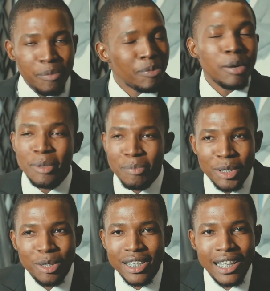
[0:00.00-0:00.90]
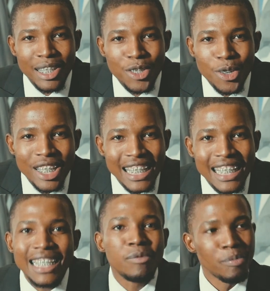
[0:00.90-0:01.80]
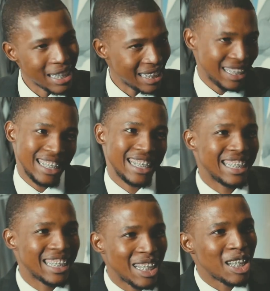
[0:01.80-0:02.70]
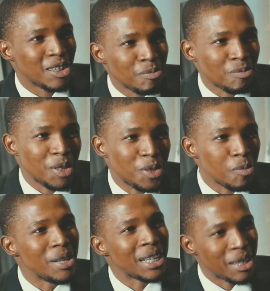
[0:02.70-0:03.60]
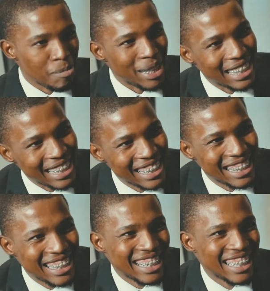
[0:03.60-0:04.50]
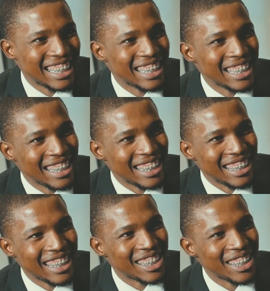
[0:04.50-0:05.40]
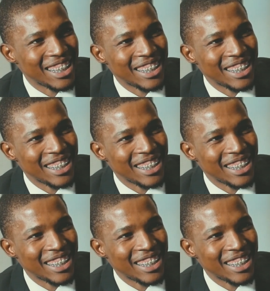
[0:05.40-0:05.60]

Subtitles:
permit me to say, you don't need money to make the money. Yes, sir.